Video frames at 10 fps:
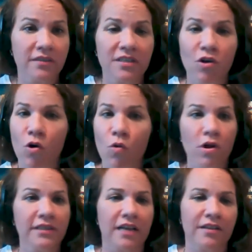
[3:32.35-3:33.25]
there's a whole
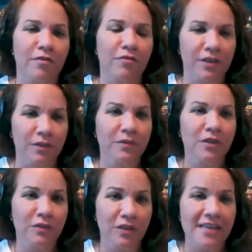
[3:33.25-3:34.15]
world out there for you.
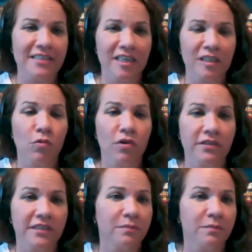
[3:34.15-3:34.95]
So Scholastic esports is